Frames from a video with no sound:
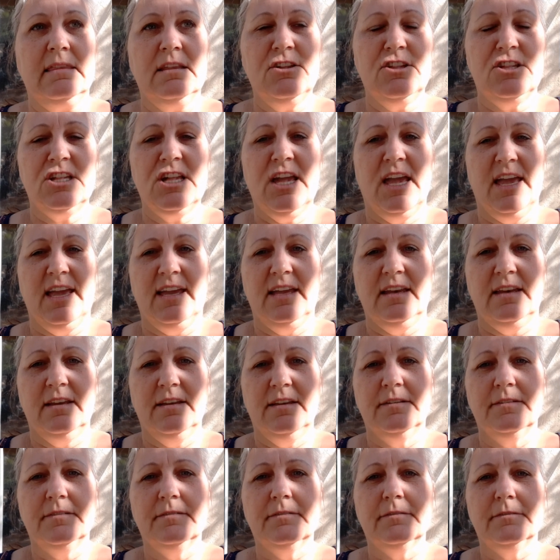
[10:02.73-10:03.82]
the shade
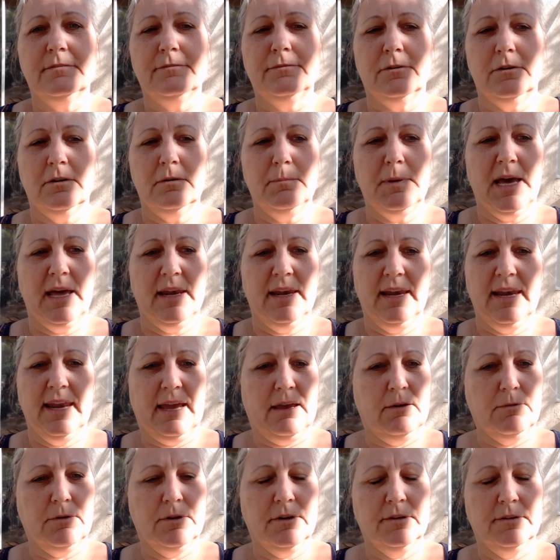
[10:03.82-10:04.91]
for about an
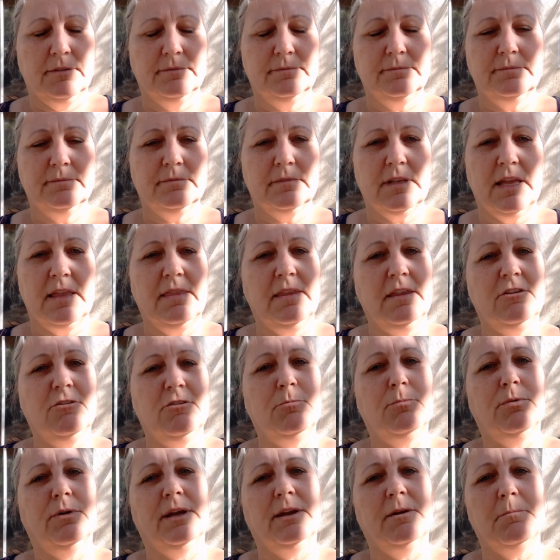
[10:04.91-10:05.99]
hour, and then you
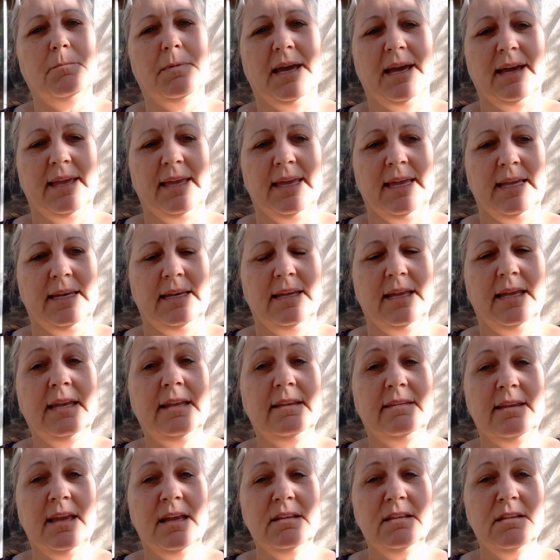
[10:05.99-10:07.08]
bring them back in. And
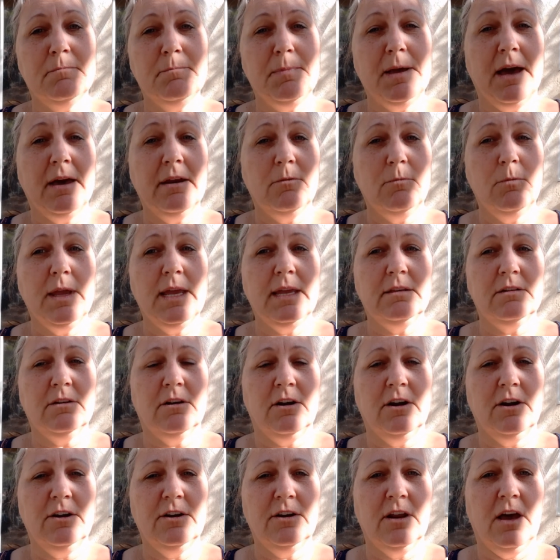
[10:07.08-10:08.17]
it takes about a week to
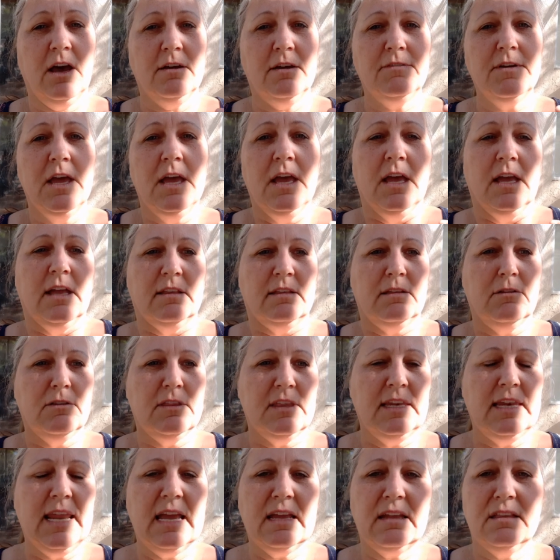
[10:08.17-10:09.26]
harden off. So
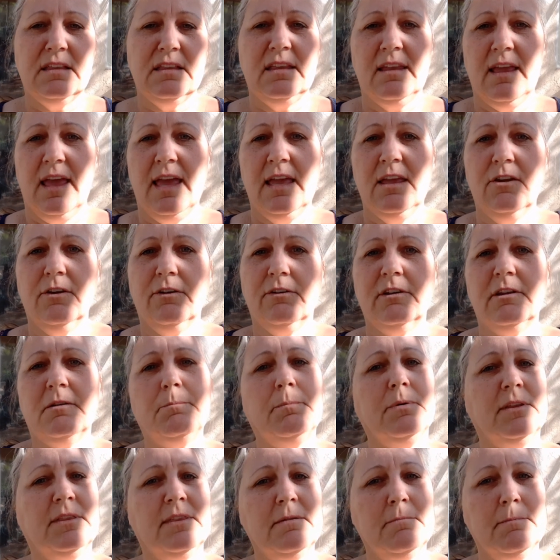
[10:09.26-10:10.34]
the next day you're going to
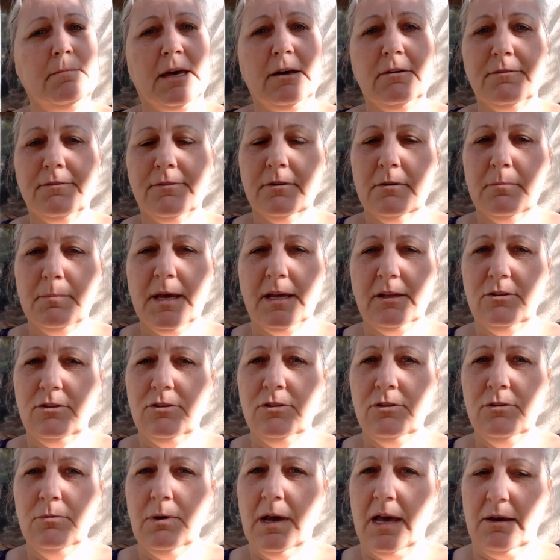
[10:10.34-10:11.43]
put them out for about
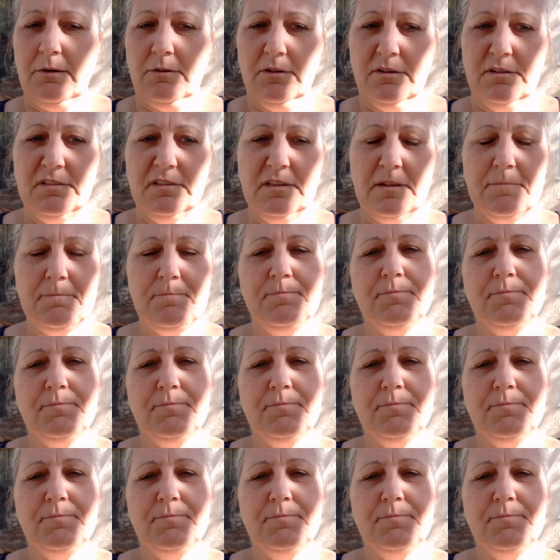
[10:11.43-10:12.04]
2 hours.